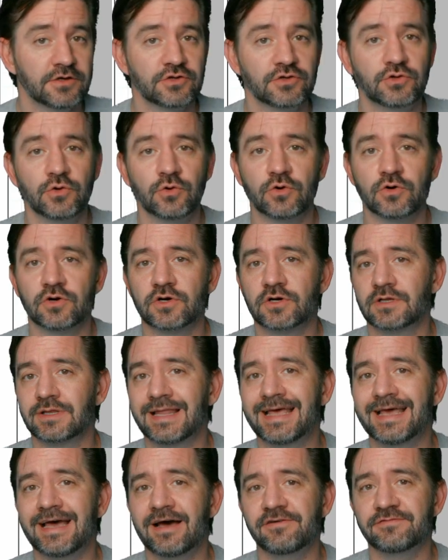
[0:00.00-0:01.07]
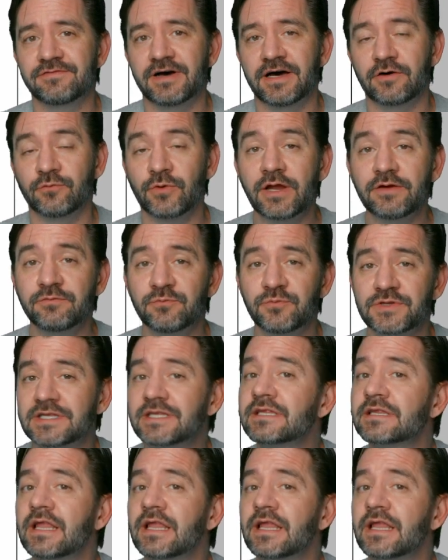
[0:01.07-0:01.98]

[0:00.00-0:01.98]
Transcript: your LayOut file right from within